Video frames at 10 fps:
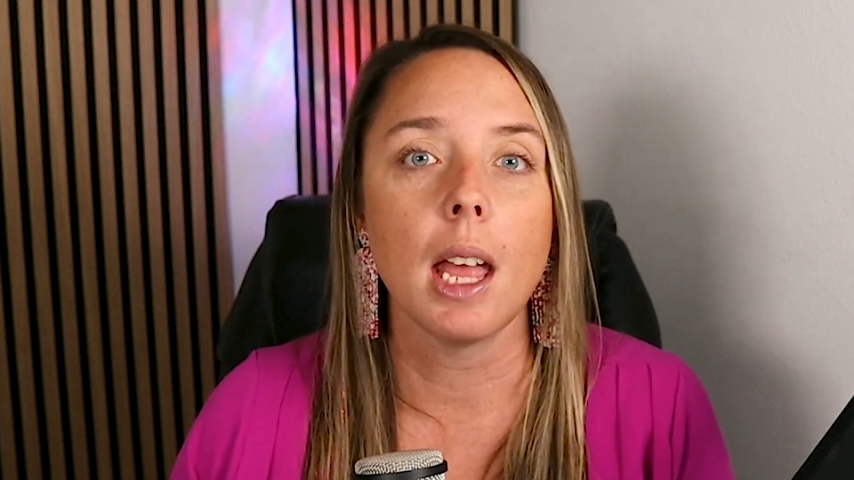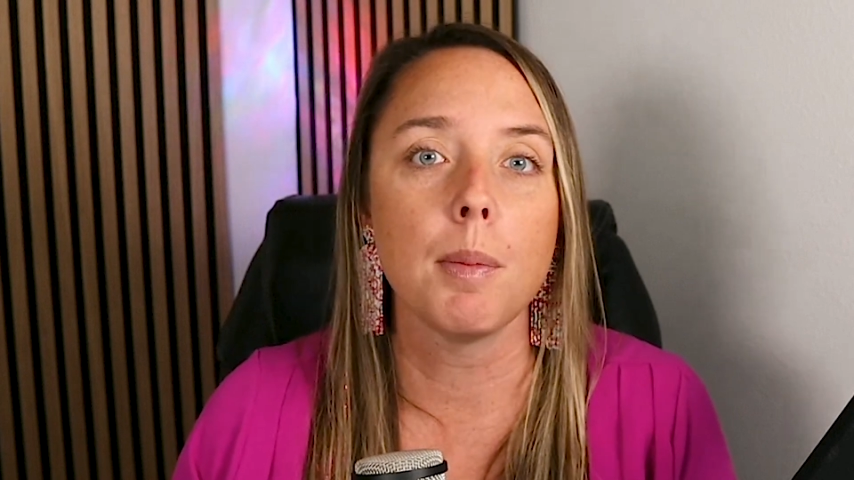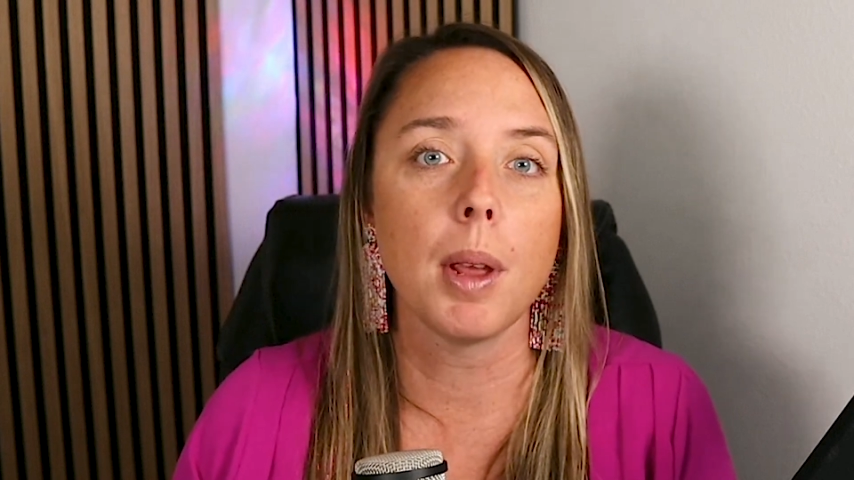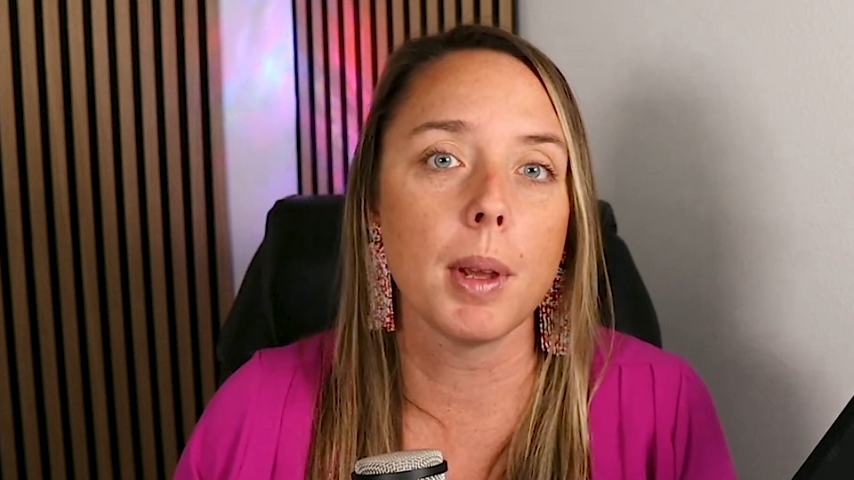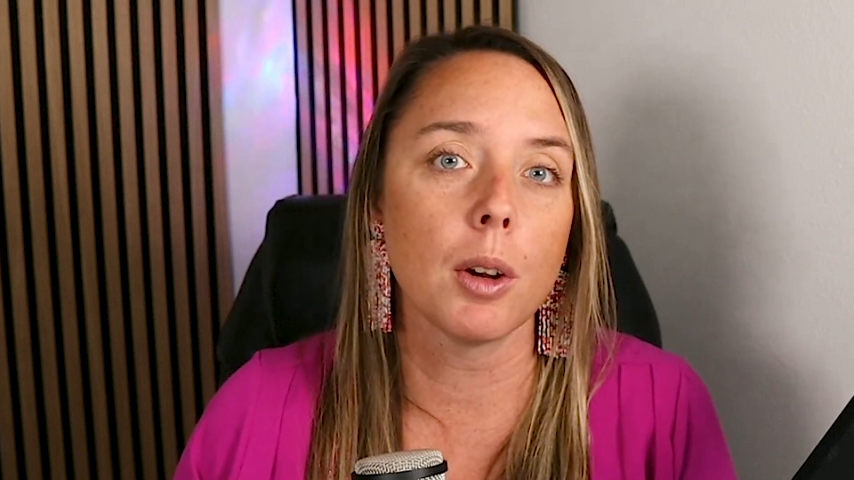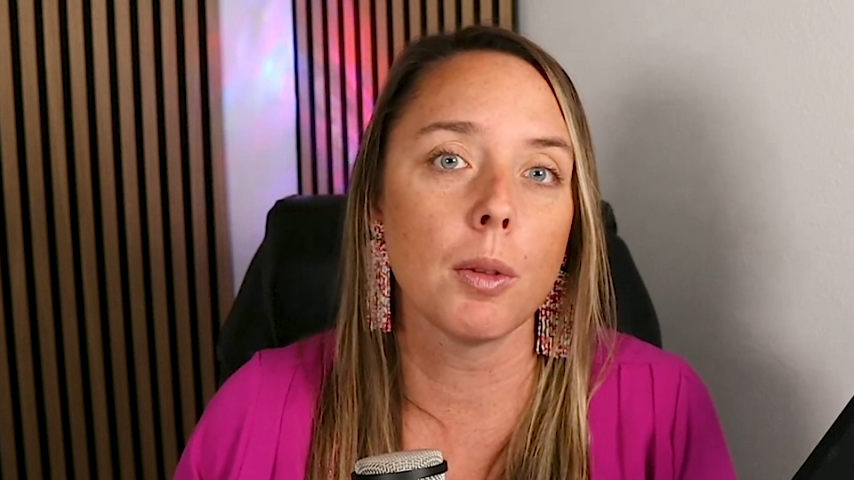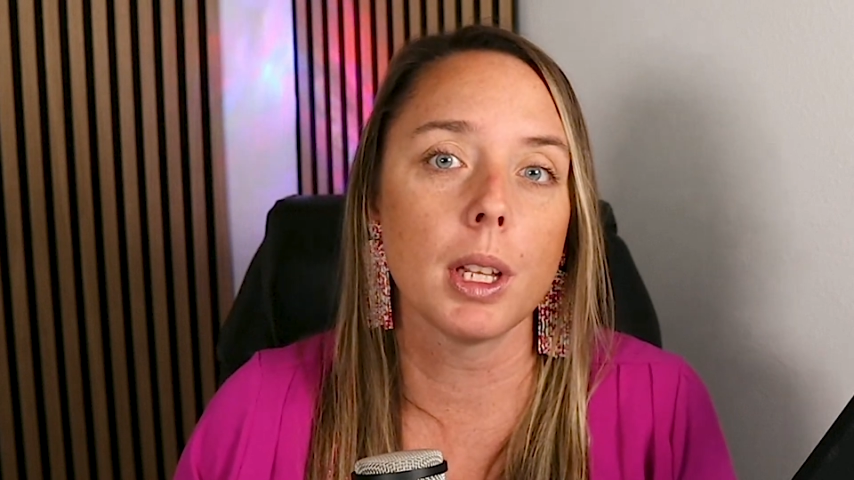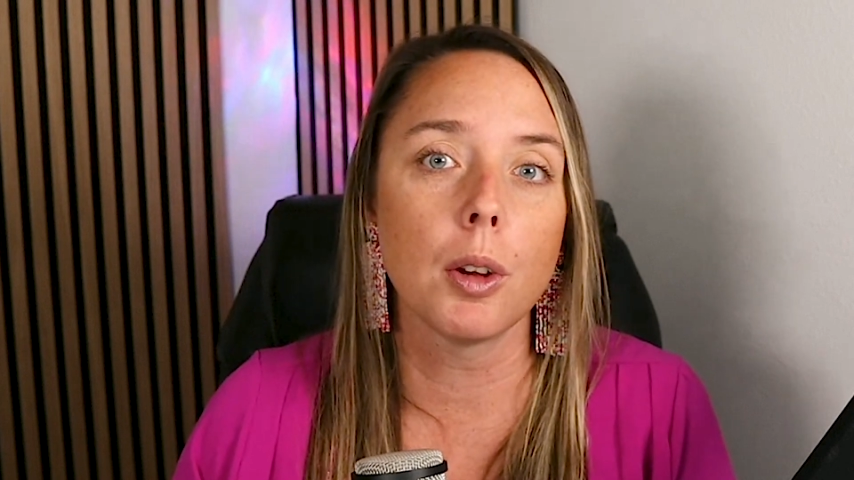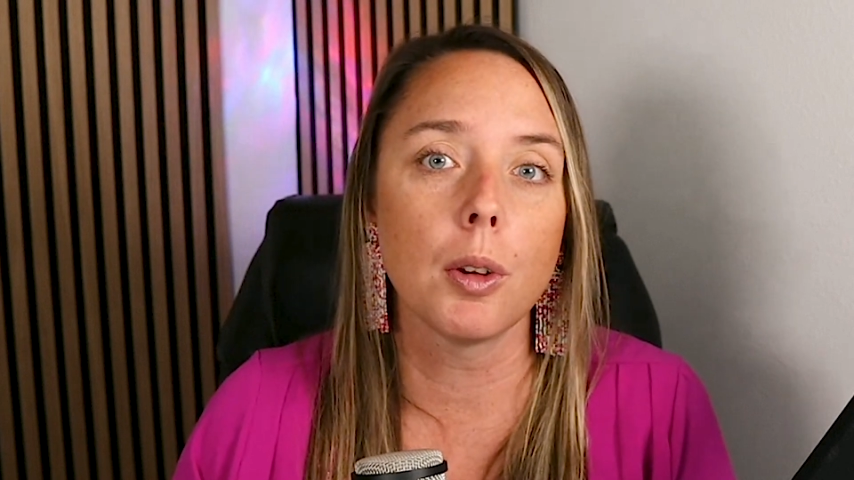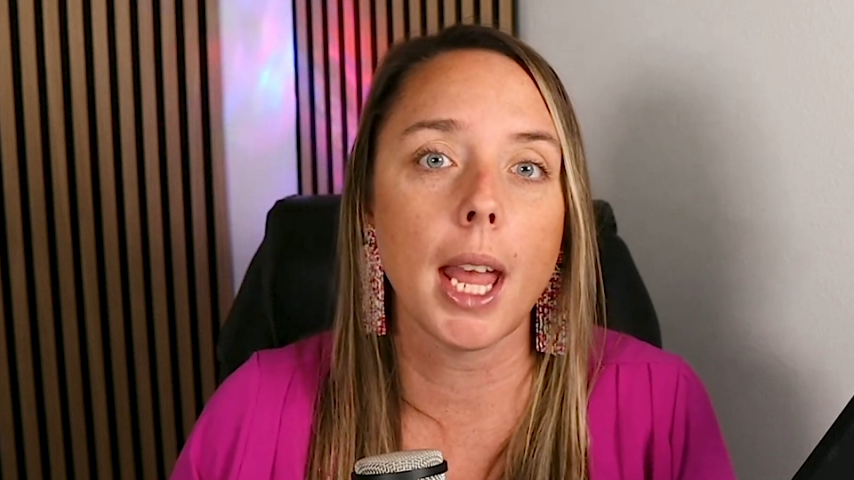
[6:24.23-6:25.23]
and maybe you're
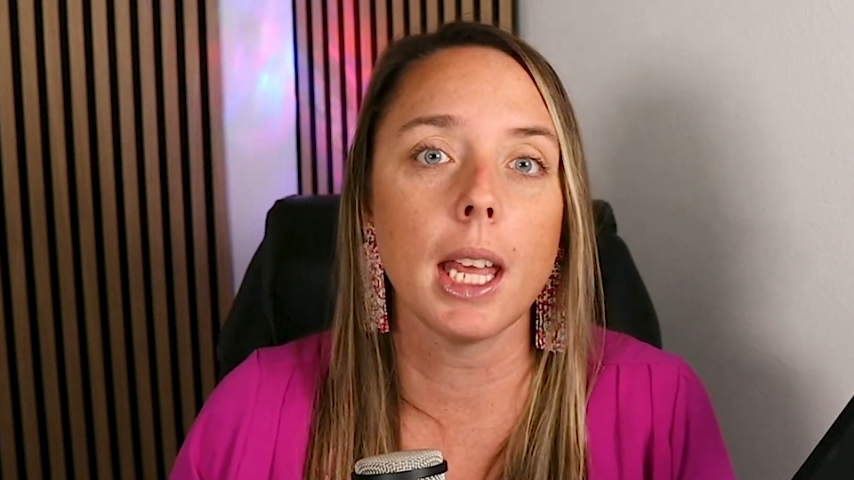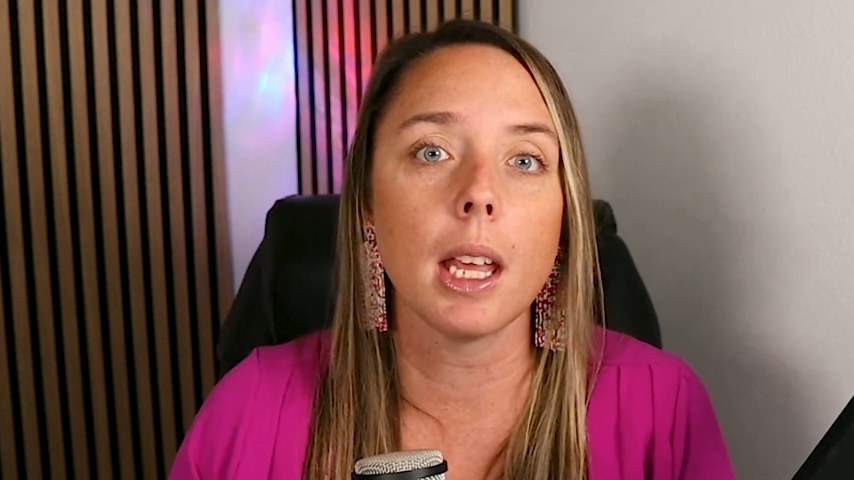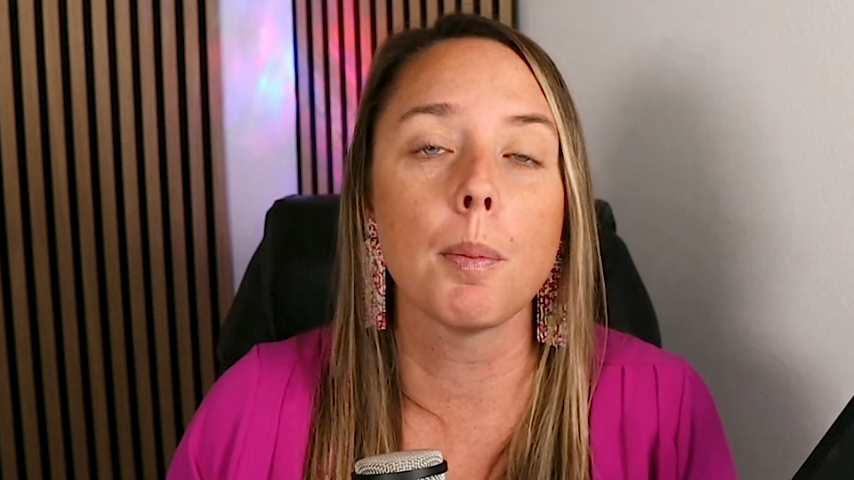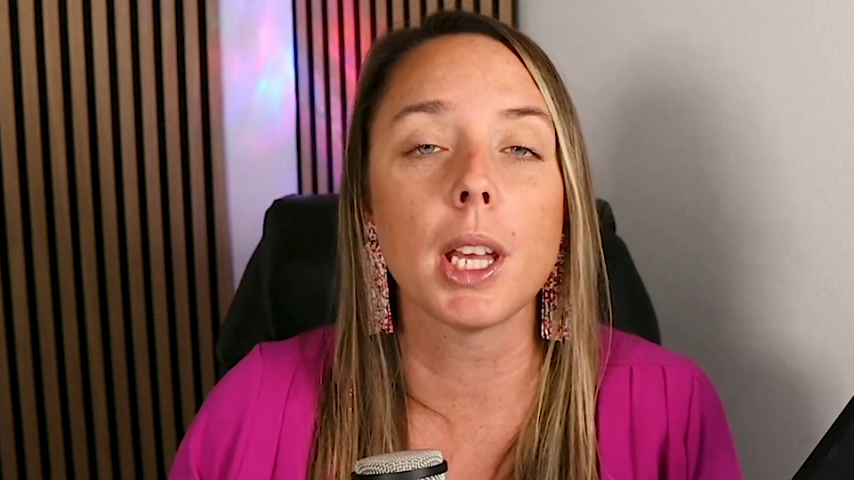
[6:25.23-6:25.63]
relocating,